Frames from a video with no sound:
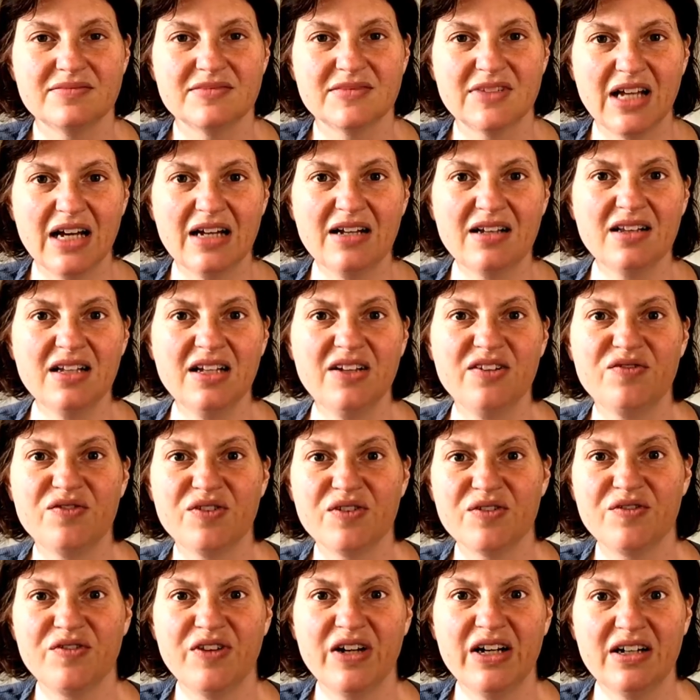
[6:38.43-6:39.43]
Luckily
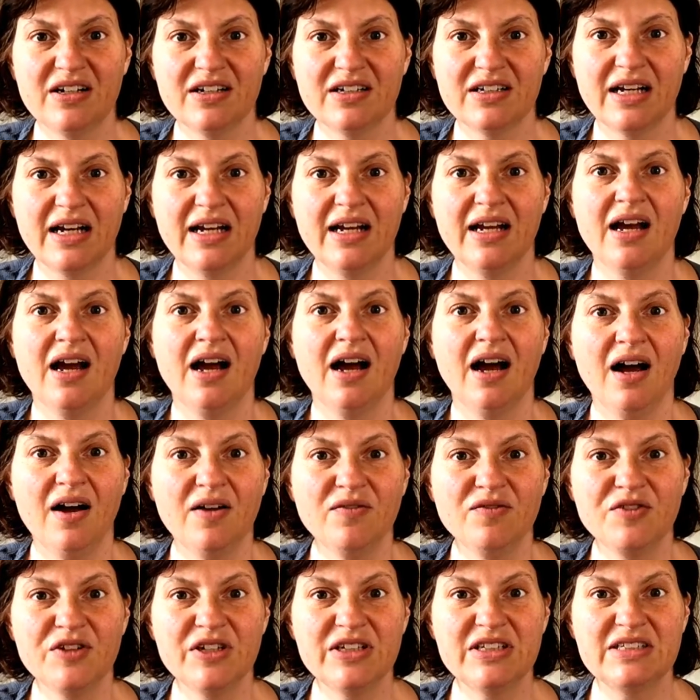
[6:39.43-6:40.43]
for Faraday,
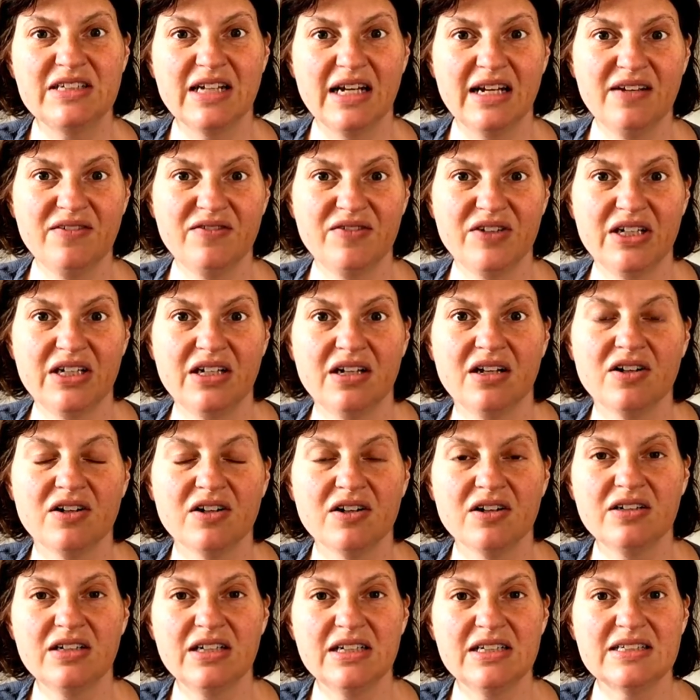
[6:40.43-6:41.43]
Humphrey Davy
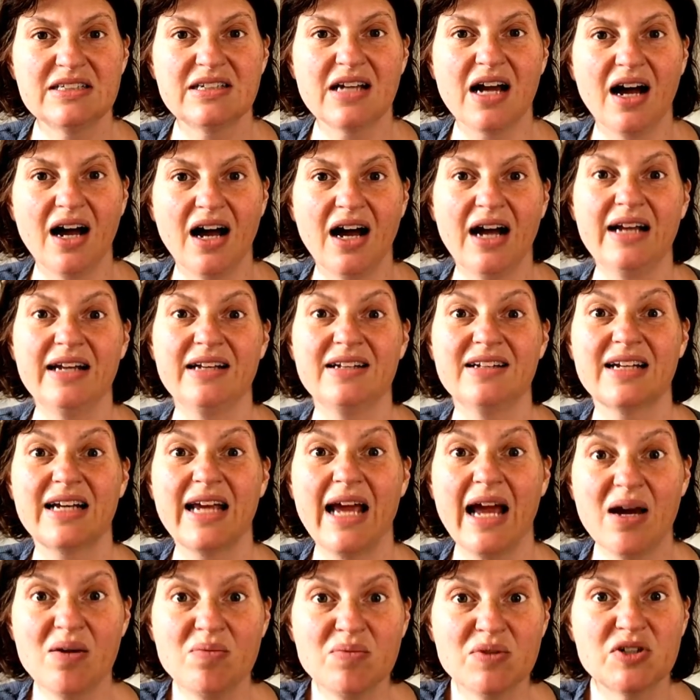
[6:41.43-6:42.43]
hurt his eye in a
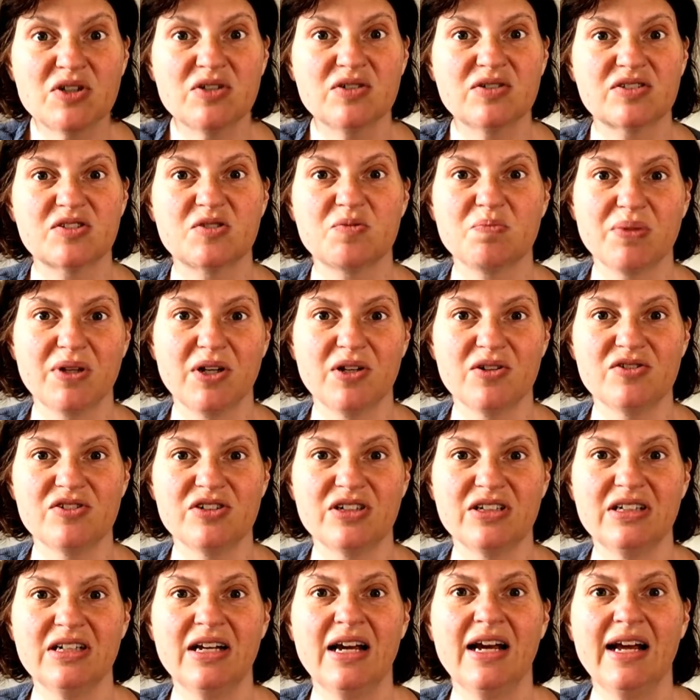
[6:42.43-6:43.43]
chemical
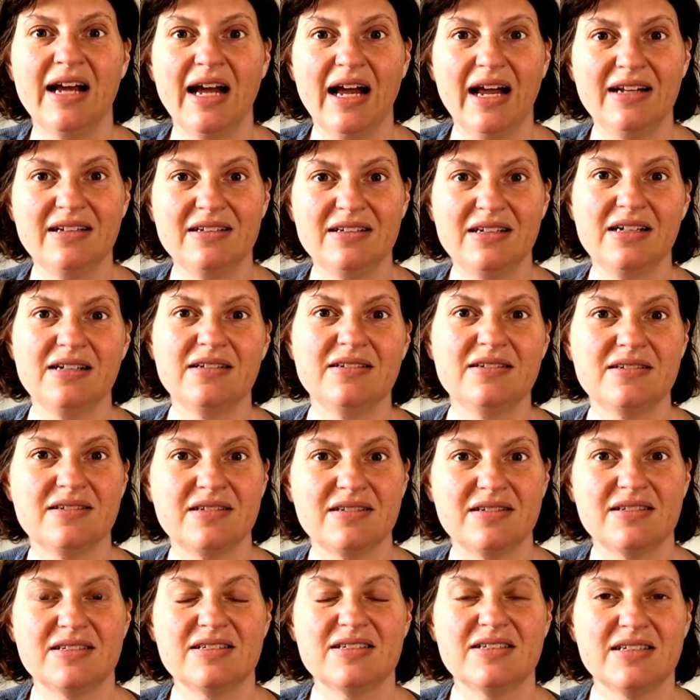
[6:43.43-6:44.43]
explosion and needed
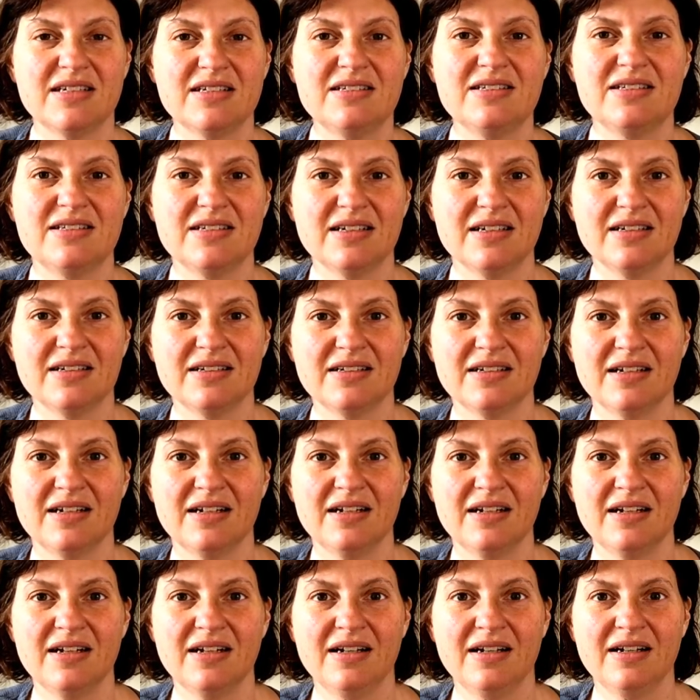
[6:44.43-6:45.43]
an assistant.
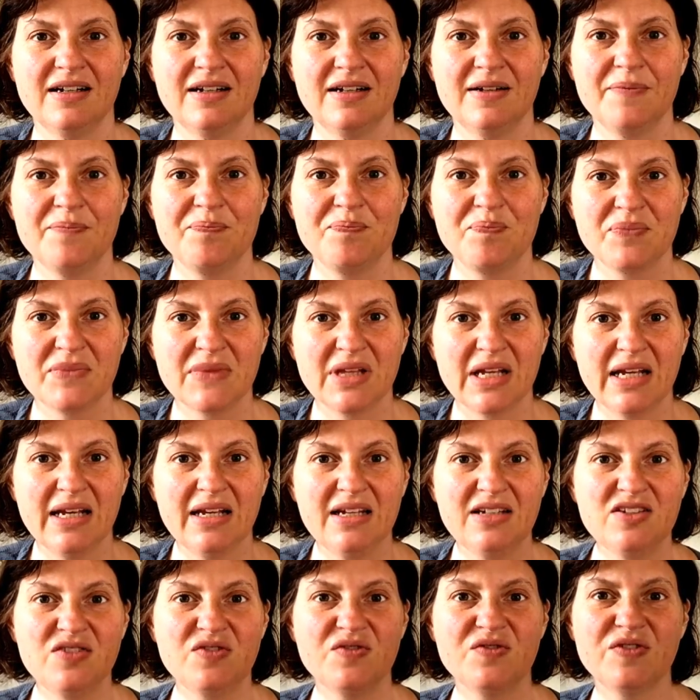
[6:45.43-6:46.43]

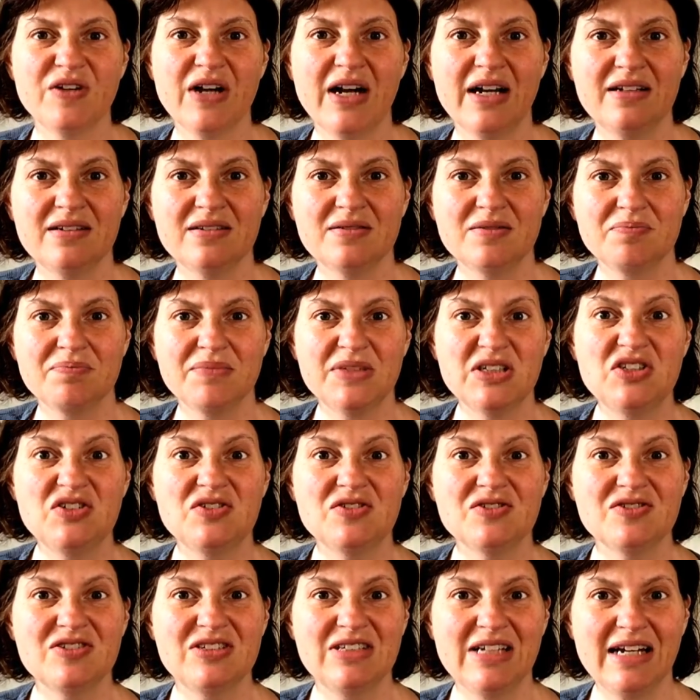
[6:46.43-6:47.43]
His friend,
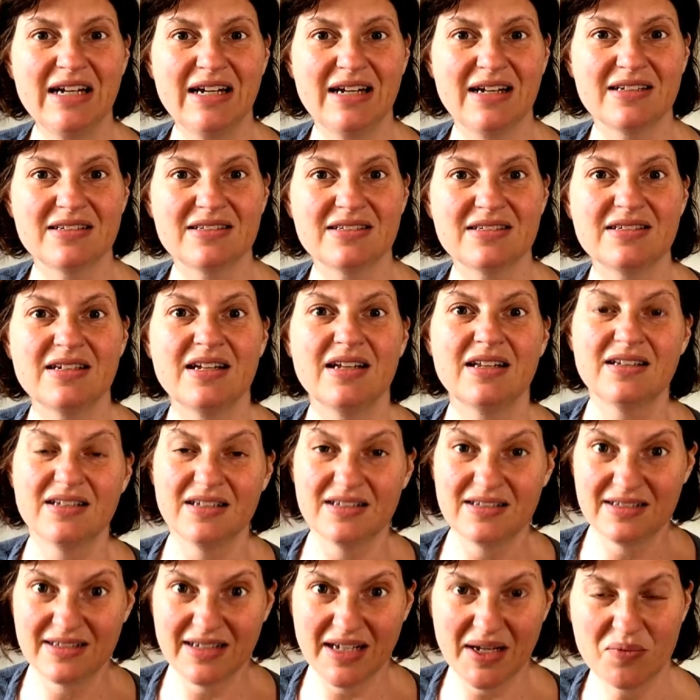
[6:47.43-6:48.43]
Mr. Dance,
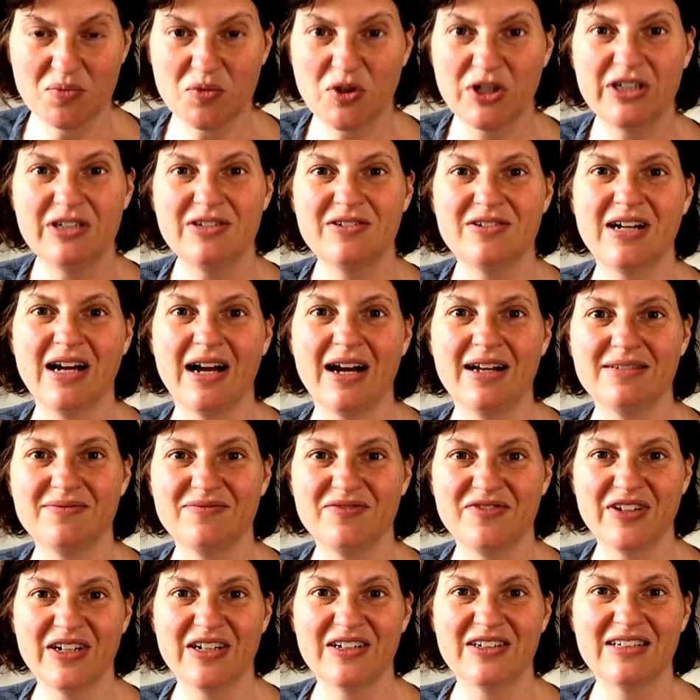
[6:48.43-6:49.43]
the same one who
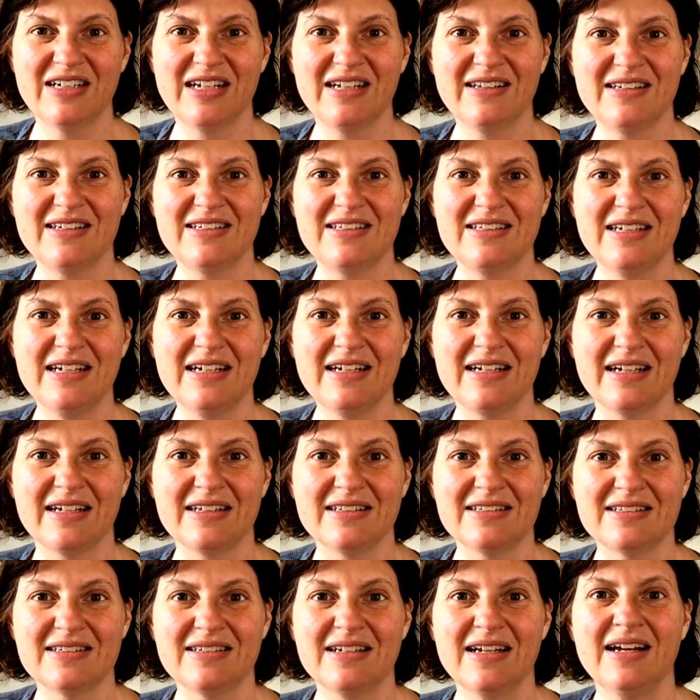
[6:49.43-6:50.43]
got Faraday the
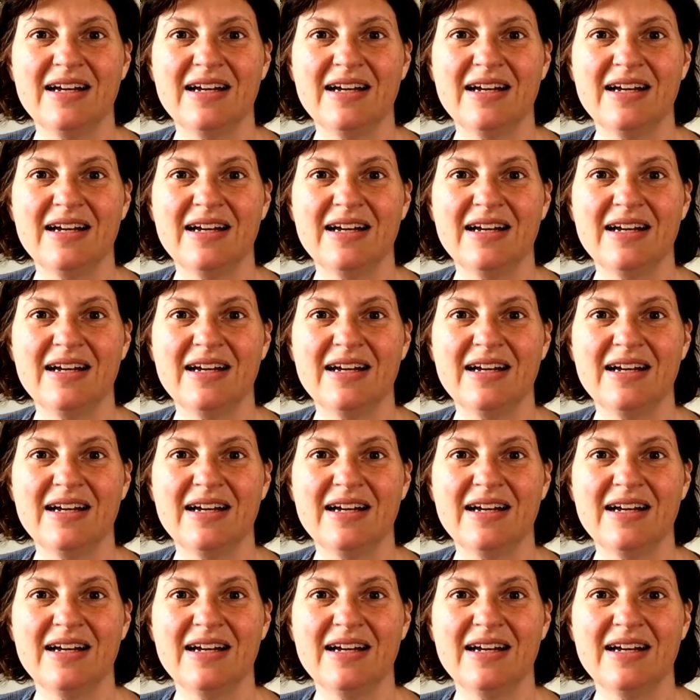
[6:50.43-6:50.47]
tickets,